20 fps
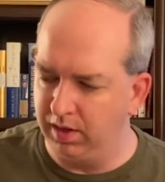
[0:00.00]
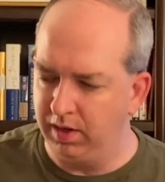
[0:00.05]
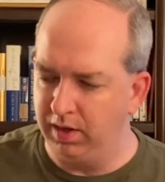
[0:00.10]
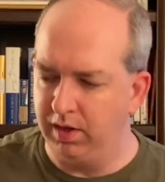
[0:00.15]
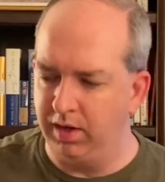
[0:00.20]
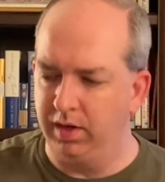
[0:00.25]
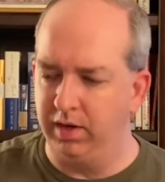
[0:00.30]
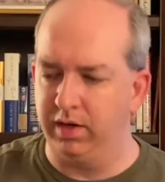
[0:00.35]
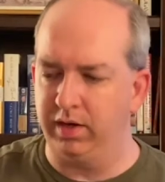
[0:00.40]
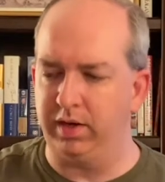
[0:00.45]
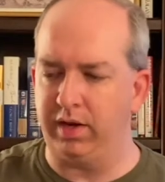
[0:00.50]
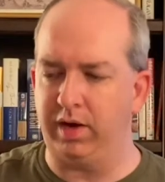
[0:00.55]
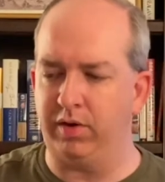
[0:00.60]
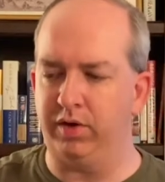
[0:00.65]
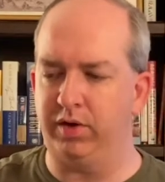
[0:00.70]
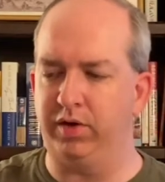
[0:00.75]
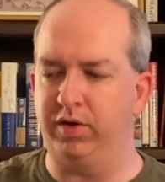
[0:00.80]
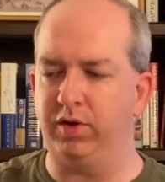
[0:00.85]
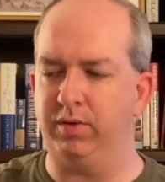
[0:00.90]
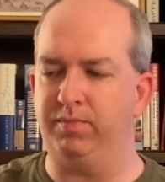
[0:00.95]
Now, a
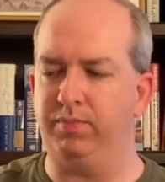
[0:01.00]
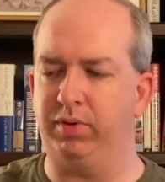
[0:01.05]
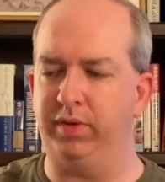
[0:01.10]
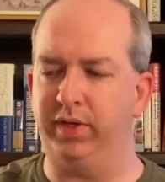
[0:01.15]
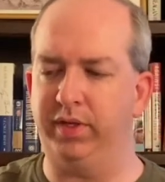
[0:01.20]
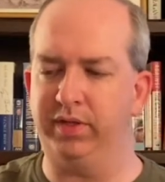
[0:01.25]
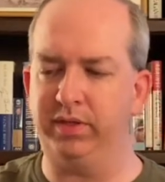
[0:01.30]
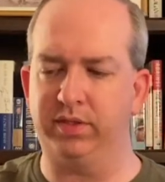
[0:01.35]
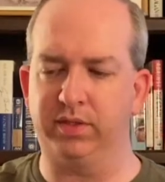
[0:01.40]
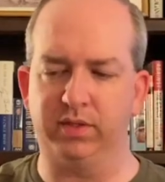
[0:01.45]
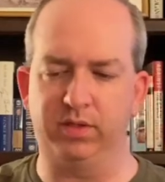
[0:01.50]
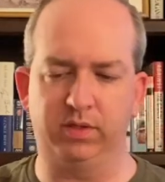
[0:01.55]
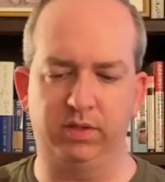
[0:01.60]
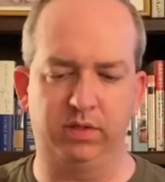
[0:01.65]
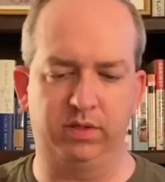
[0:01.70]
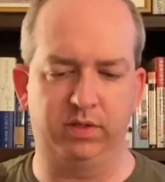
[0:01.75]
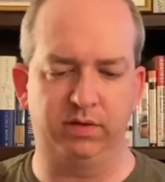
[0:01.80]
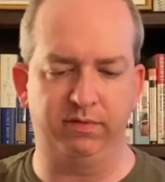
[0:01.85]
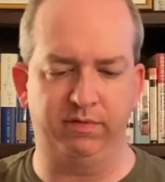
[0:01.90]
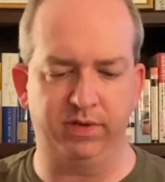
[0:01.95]
good place to
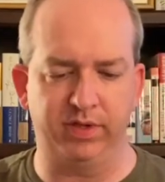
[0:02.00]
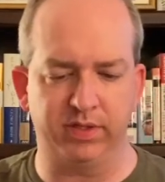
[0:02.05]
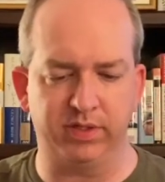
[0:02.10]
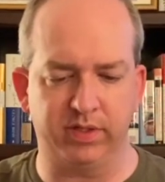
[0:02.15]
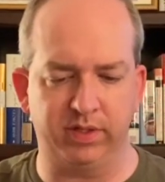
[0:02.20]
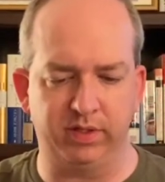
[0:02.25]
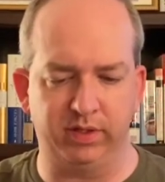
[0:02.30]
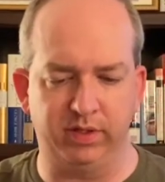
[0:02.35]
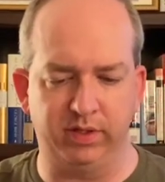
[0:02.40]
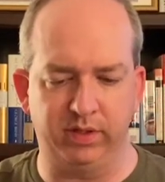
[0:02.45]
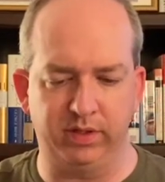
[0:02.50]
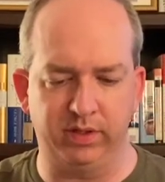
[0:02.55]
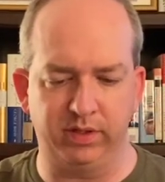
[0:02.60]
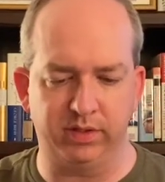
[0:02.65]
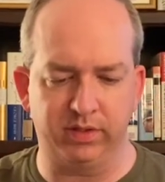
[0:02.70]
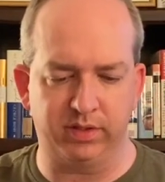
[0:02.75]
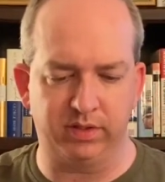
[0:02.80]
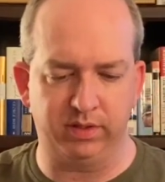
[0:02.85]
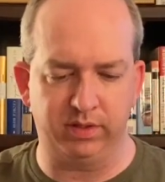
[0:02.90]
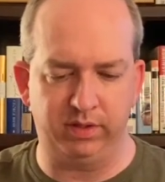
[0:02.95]
visit is
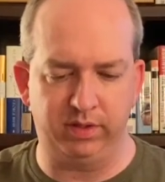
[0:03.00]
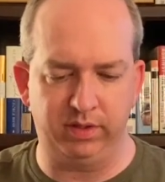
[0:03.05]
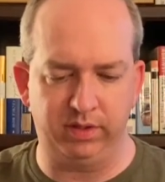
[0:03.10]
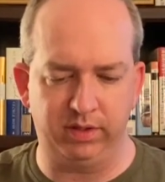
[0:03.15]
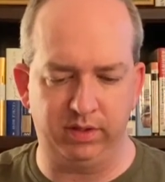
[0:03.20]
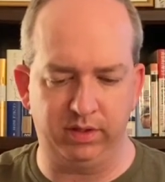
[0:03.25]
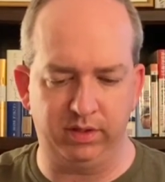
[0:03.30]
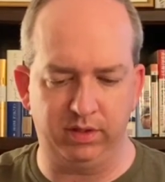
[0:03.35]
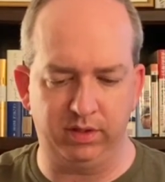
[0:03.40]
the